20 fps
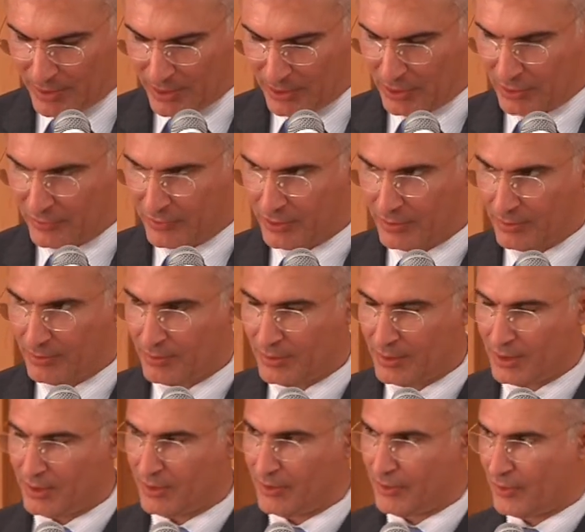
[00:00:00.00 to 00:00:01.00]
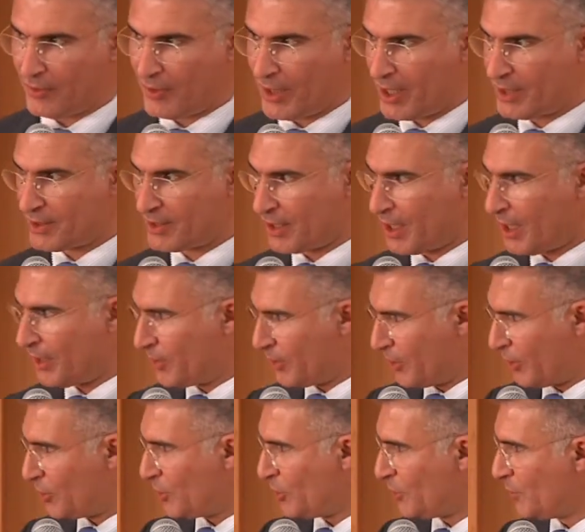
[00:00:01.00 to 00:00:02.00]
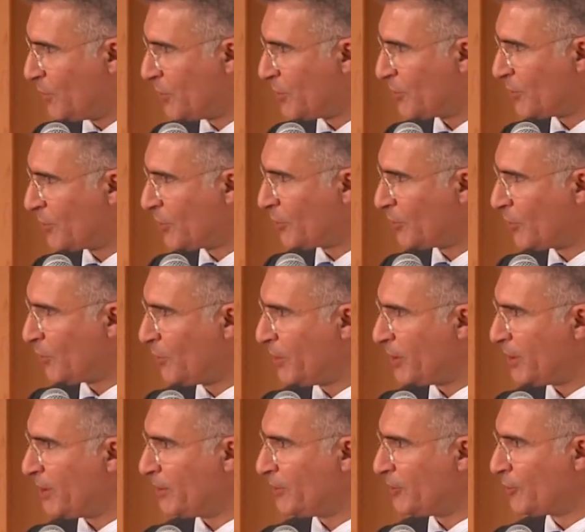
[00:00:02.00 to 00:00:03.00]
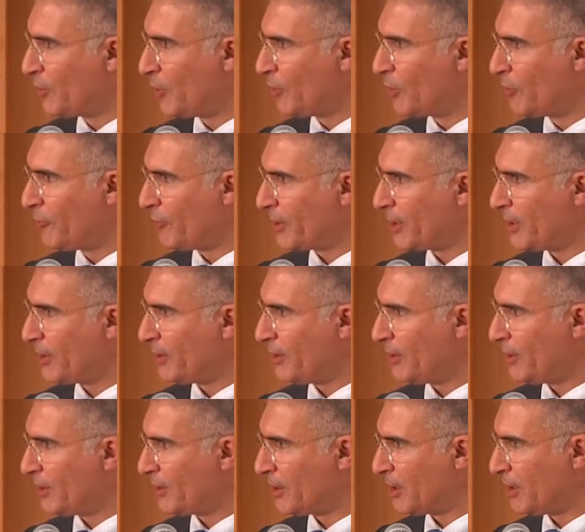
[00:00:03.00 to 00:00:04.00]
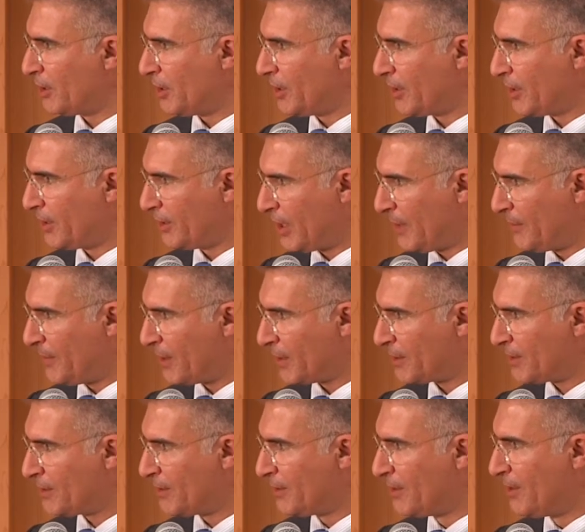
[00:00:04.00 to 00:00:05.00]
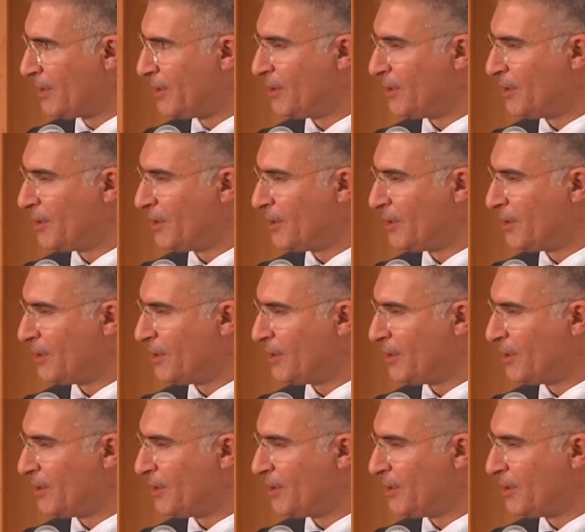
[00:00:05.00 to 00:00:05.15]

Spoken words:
Bentovin raised another issue, which is not only the role of academics,